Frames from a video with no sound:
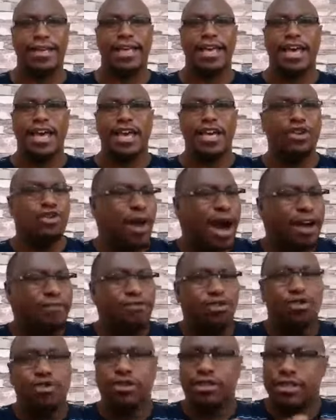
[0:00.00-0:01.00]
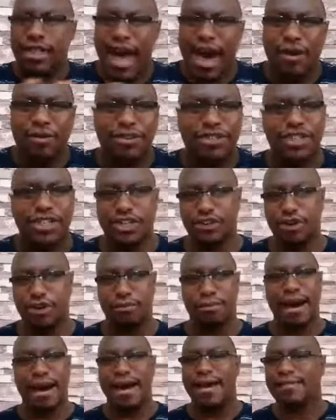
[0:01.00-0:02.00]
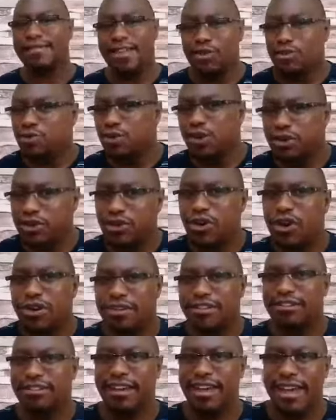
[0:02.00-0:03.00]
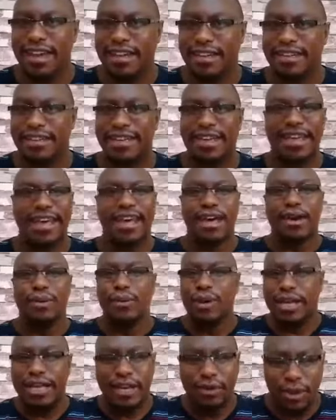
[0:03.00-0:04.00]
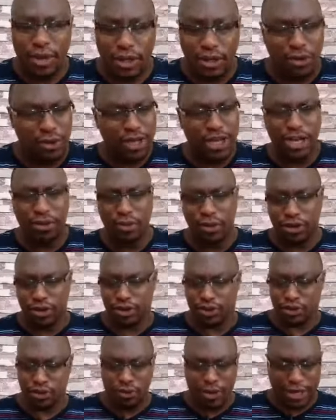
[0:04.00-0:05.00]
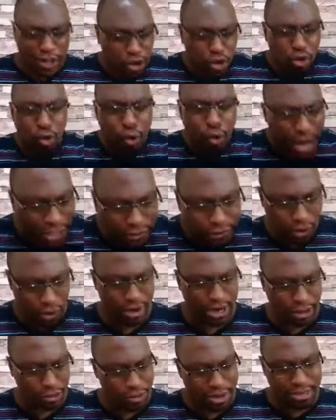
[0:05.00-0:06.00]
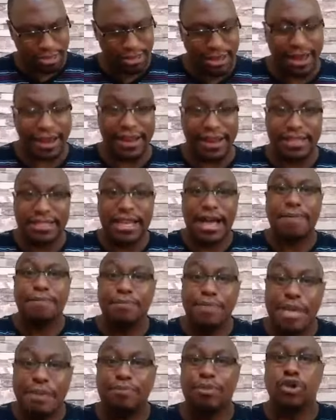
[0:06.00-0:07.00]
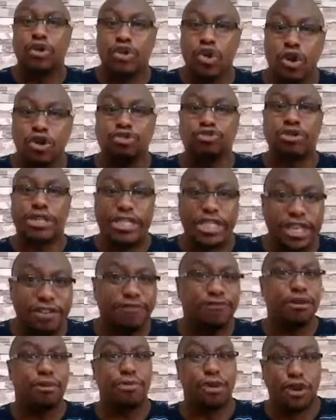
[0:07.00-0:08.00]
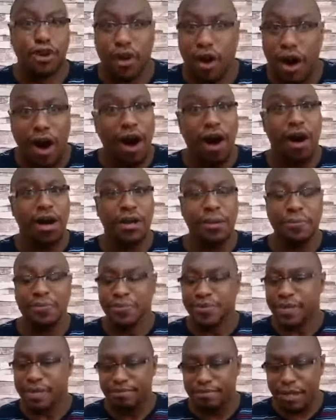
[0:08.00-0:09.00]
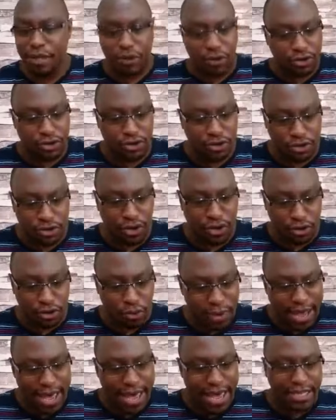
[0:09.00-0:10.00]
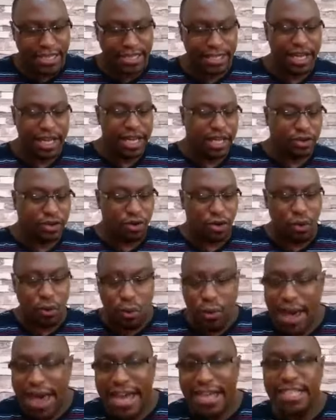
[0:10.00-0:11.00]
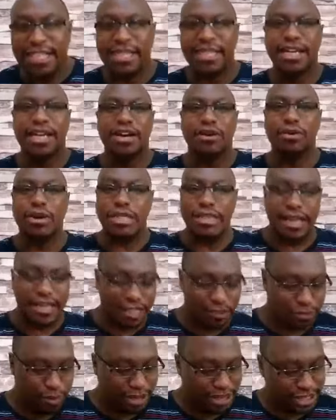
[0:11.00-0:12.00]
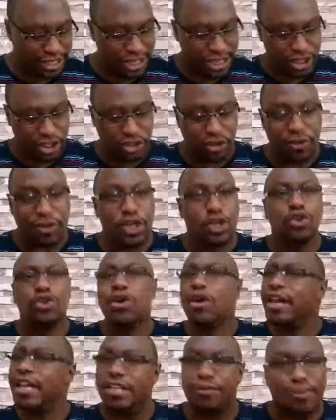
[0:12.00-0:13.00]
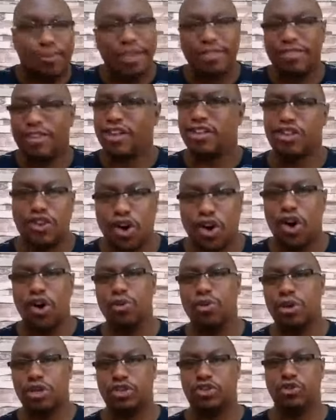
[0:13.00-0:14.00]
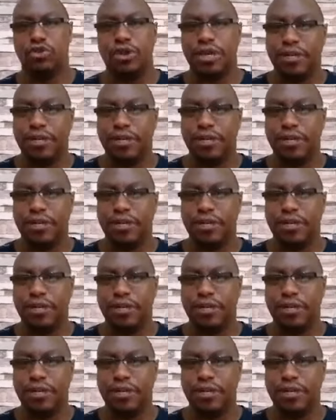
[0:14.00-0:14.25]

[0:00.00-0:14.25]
You have no doubt in your mind that what God said, well, he will do it. You wait for it with eagerness. Some people don't receive from God because you don't wait. You don't wait with expectation. You don't expect that God will do it.